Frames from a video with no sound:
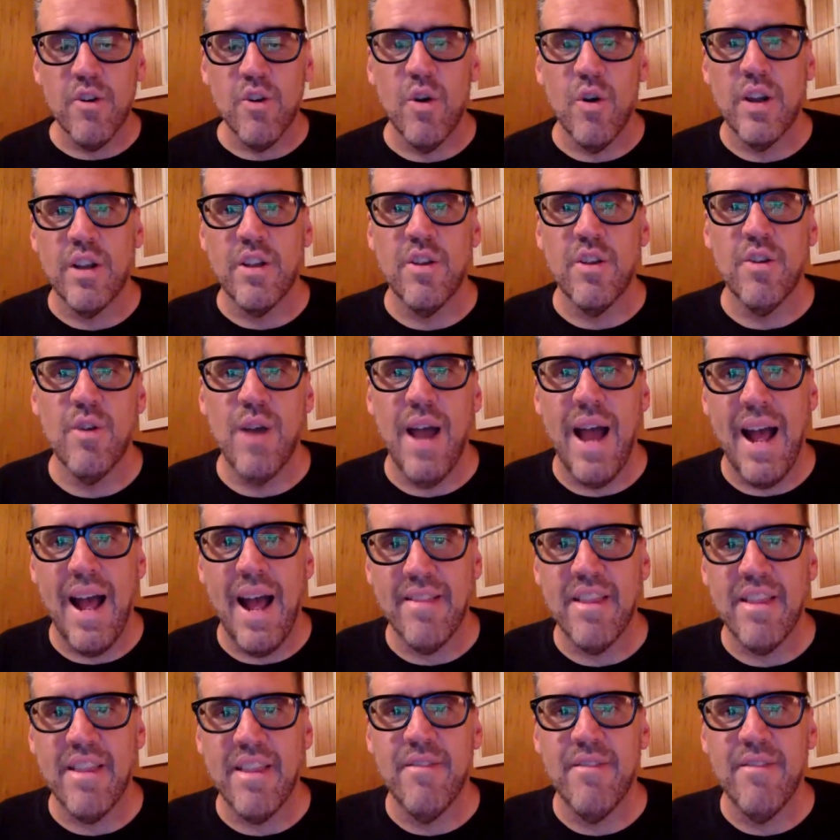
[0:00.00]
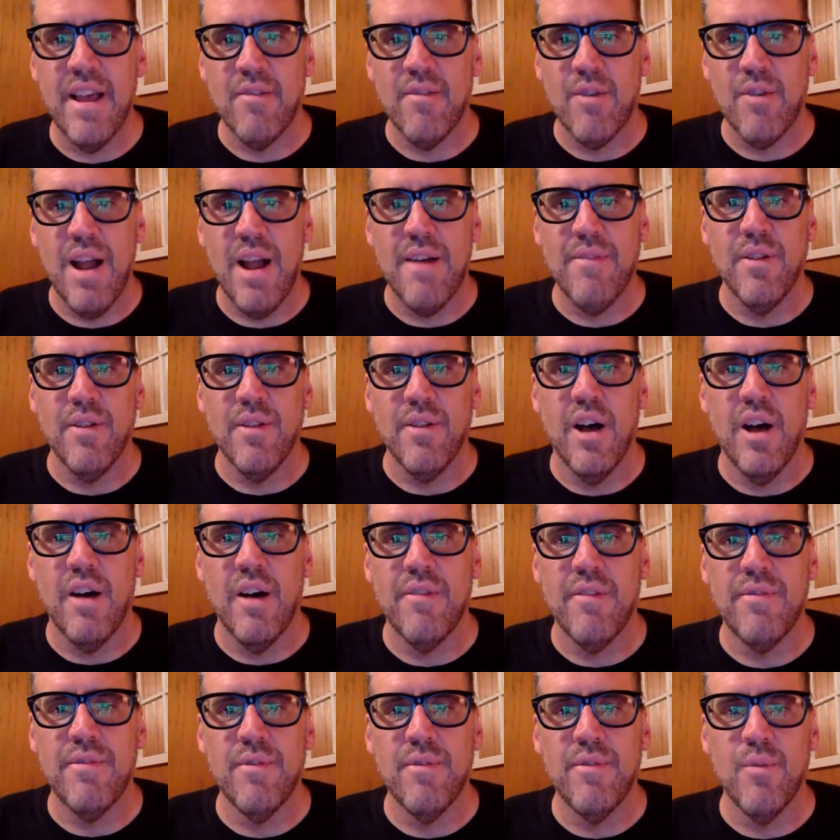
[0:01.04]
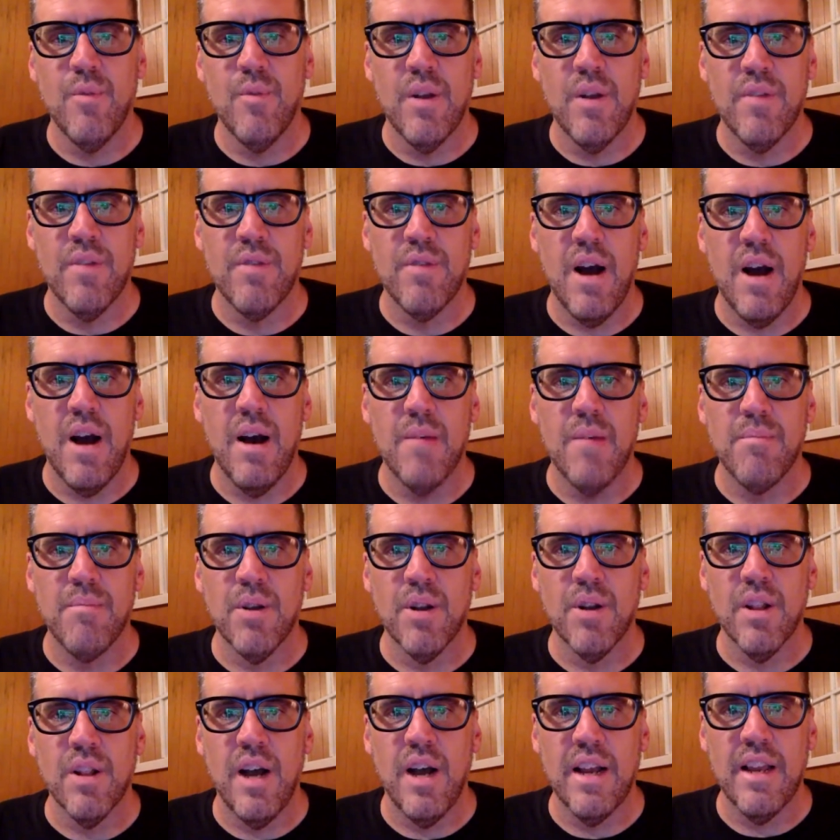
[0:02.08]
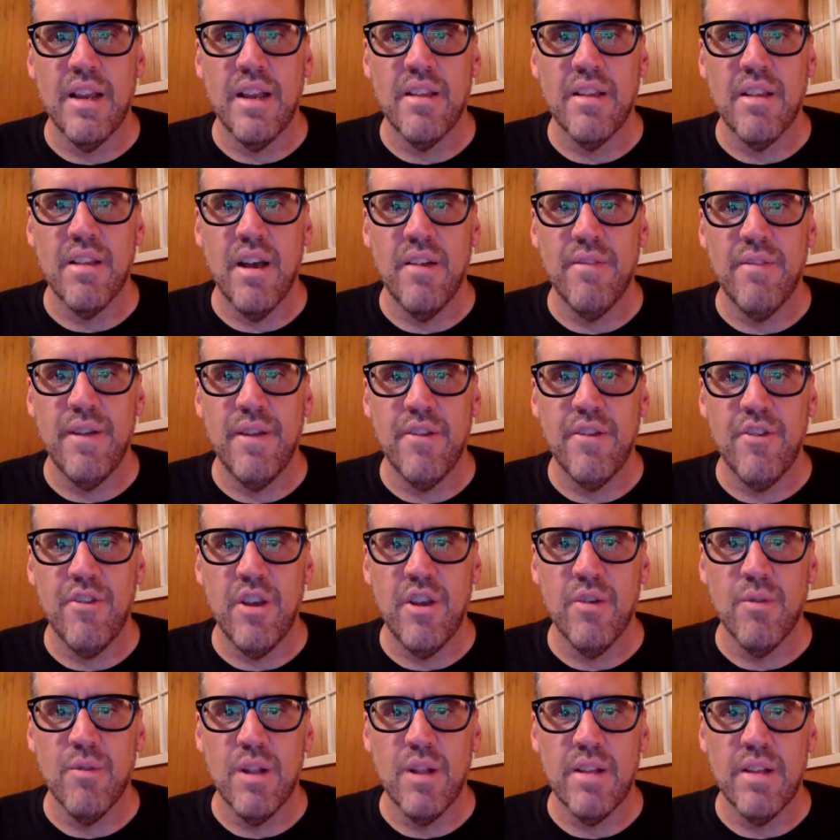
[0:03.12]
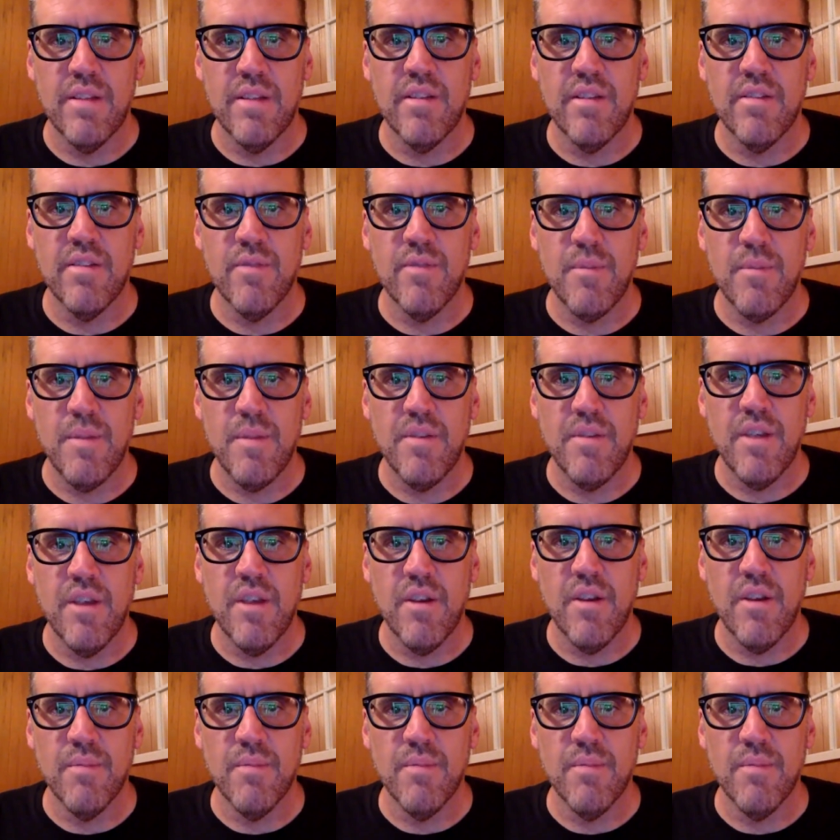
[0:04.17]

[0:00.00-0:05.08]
going to, at the event, raffle off one of Brooklotti's Feshiel releases from this year.